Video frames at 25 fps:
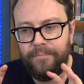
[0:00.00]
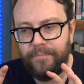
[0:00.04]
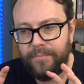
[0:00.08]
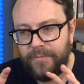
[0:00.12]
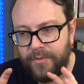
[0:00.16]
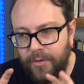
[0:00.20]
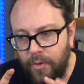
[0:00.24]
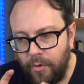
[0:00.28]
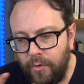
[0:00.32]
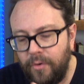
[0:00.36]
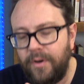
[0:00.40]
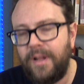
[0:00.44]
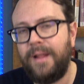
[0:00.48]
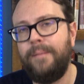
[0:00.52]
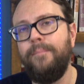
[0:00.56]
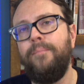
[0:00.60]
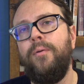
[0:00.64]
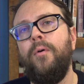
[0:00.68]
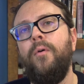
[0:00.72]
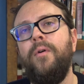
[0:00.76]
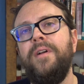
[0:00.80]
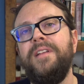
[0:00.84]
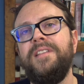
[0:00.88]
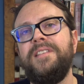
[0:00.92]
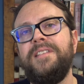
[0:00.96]
turning
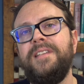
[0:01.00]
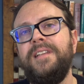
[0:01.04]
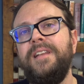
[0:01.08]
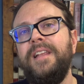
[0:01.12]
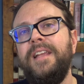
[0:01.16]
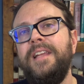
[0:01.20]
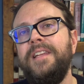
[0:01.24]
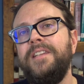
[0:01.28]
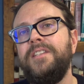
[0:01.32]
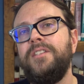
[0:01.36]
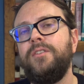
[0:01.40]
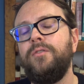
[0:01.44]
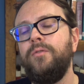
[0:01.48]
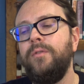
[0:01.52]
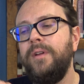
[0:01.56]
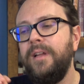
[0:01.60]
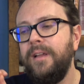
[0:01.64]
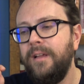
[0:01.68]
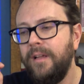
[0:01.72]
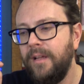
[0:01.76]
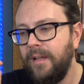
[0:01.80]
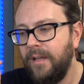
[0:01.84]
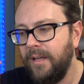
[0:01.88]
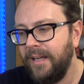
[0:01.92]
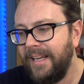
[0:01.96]
points in
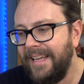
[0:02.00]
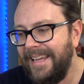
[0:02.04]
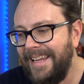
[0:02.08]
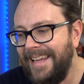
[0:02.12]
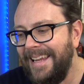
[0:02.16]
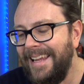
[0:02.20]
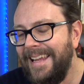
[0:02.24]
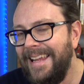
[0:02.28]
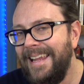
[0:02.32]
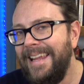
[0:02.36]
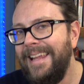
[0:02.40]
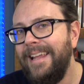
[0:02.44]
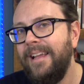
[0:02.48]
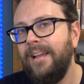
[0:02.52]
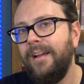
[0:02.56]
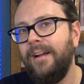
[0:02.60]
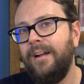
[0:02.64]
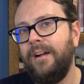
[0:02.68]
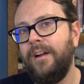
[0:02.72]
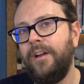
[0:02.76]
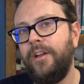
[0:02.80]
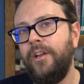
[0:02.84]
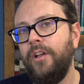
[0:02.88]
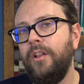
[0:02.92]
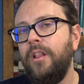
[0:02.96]
history, key
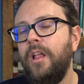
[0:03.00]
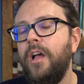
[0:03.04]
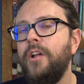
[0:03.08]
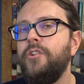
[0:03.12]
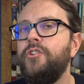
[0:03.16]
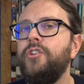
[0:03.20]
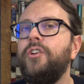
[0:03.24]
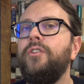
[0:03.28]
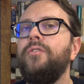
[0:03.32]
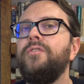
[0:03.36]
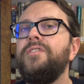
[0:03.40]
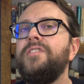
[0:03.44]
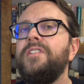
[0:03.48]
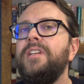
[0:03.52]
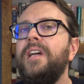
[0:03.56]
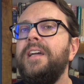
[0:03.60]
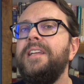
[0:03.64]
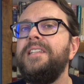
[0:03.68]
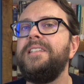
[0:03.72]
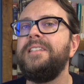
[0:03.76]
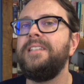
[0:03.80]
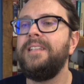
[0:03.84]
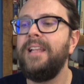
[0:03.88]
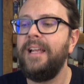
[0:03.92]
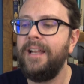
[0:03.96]
archaeological
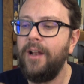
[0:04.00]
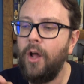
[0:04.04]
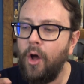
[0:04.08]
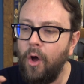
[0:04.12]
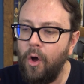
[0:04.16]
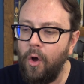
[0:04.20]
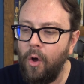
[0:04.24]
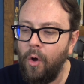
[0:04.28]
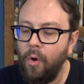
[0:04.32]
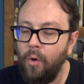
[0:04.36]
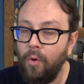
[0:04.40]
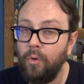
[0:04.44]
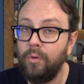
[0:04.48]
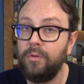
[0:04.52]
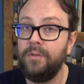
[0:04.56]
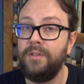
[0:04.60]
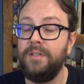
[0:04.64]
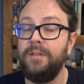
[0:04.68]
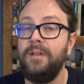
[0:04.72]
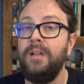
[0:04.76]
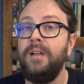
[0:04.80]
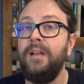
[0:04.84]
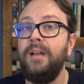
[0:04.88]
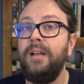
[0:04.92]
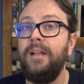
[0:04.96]
sites that
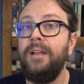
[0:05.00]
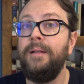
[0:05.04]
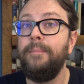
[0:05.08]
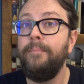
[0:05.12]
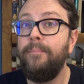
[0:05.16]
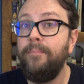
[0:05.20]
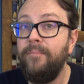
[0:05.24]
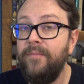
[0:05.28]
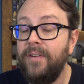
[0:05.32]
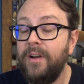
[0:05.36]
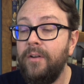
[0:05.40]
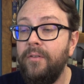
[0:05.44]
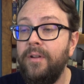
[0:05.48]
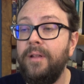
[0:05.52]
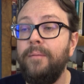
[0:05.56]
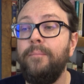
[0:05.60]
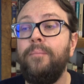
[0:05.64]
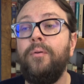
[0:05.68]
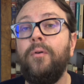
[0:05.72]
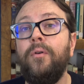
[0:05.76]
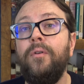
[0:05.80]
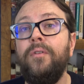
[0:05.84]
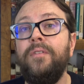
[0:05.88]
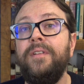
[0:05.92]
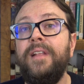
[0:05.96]
hold very
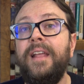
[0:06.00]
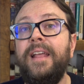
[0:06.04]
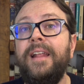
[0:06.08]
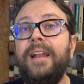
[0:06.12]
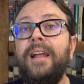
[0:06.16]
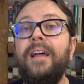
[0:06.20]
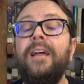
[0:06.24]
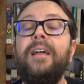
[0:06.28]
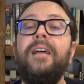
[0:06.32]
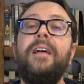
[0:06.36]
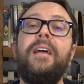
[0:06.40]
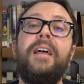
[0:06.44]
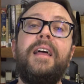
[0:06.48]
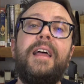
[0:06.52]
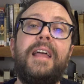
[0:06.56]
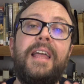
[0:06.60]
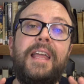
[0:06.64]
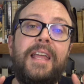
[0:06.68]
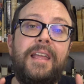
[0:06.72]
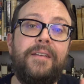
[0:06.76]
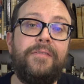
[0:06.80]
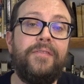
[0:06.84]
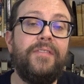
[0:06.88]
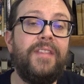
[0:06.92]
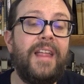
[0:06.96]
important data.
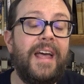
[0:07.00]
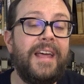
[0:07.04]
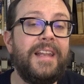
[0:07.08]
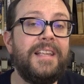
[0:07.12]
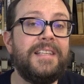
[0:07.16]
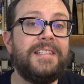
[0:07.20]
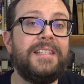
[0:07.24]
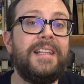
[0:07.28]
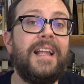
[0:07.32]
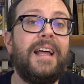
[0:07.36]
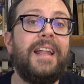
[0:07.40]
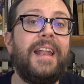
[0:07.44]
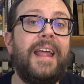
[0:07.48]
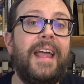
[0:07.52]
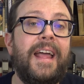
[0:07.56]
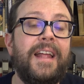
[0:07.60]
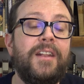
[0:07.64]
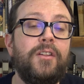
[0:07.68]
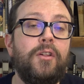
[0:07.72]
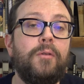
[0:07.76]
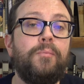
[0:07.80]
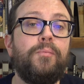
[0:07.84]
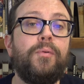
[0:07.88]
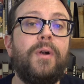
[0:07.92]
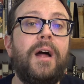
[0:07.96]
If that is not
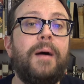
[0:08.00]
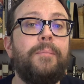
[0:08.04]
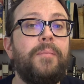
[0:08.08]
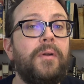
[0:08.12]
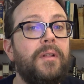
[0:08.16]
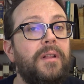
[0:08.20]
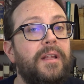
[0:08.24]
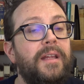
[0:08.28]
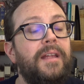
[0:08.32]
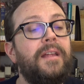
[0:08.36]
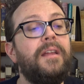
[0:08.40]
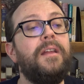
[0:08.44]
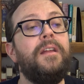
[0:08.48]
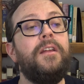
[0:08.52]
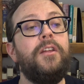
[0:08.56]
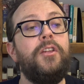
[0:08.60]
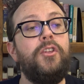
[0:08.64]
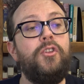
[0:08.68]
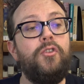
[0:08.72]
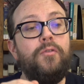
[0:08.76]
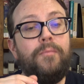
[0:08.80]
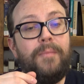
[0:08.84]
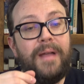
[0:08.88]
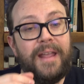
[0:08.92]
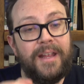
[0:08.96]
handled properly,
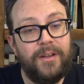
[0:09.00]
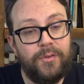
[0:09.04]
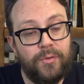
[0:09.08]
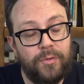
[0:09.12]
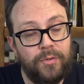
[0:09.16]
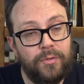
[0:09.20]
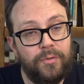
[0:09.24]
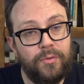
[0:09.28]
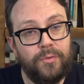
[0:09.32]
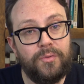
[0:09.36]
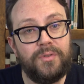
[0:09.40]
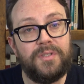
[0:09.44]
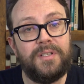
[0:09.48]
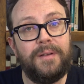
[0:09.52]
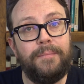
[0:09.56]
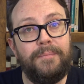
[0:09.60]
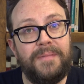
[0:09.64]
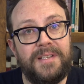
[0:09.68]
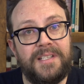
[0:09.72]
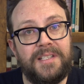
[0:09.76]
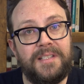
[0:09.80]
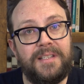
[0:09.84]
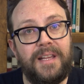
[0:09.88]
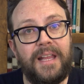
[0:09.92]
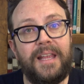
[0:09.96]
you may introduce a
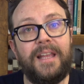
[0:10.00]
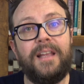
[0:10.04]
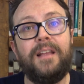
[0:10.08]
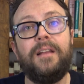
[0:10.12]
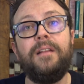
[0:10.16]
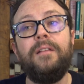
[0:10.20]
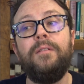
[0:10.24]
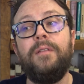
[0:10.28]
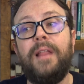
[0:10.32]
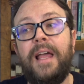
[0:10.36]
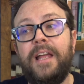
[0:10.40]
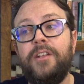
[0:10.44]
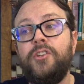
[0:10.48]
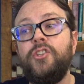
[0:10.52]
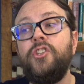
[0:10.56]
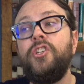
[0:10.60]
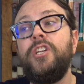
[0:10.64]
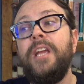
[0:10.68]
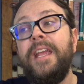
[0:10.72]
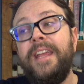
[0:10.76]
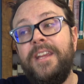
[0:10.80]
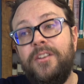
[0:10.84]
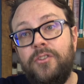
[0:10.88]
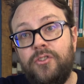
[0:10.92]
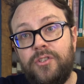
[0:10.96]
mistake that
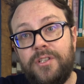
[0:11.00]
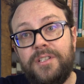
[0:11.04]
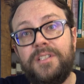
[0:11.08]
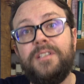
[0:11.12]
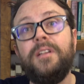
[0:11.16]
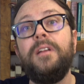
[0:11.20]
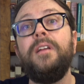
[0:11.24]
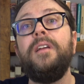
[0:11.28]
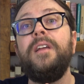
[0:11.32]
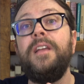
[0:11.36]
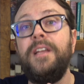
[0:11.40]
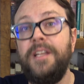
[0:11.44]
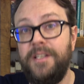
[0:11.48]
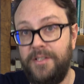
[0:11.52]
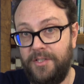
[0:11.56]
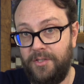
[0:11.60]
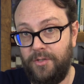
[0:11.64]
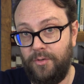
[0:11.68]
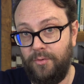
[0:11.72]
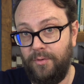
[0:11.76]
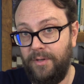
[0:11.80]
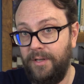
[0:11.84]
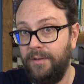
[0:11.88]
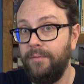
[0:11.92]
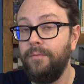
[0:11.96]
changes
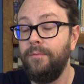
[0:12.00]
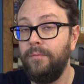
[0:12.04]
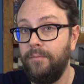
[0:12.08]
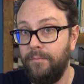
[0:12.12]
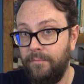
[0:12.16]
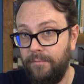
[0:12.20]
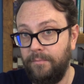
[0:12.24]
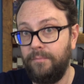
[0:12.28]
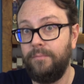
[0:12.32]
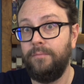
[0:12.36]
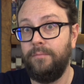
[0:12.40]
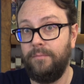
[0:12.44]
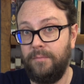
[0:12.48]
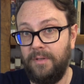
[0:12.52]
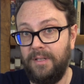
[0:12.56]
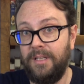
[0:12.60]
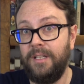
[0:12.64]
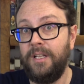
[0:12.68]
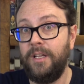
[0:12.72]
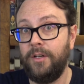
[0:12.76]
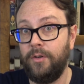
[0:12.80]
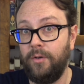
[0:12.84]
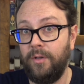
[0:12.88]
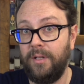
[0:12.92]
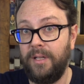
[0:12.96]
history,
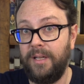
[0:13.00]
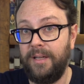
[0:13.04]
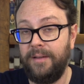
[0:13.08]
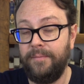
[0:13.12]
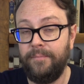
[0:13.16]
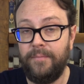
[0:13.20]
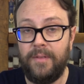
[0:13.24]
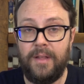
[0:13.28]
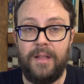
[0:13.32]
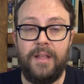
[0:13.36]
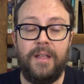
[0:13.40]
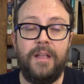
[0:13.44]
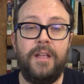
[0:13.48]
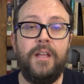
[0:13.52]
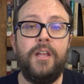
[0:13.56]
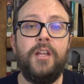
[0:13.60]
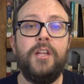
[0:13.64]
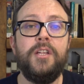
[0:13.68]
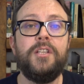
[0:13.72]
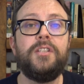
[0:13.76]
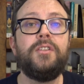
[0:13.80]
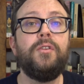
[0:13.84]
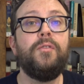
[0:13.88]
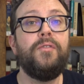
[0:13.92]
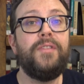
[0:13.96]
literally.
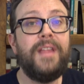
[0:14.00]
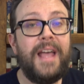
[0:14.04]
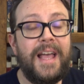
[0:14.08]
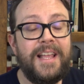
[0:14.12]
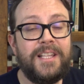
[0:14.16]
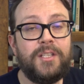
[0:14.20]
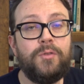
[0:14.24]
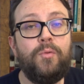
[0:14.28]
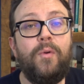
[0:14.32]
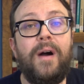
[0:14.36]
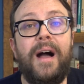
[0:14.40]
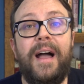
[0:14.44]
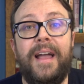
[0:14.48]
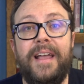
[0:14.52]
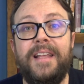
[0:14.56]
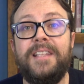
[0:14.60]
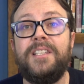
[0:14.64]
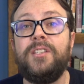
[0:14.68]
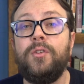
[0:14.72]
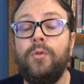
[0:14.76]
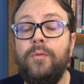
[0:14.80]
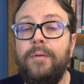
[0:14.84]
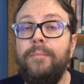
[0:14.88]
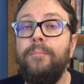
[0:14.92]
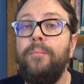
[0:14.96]
So that's why it's
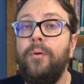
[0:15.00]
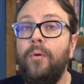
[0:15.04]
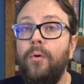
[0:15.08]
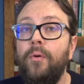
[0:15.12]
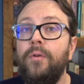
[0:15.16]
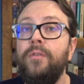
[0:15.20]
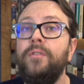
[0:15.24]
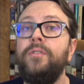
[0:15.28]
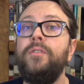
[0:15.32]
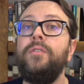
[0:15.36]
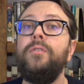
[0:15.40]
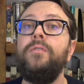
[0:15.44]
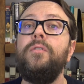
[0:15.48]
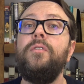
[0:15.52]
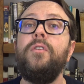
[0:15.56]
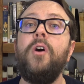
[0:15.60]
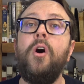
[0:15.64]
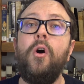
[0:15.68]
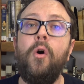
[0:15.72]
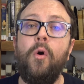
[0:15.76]
so important to know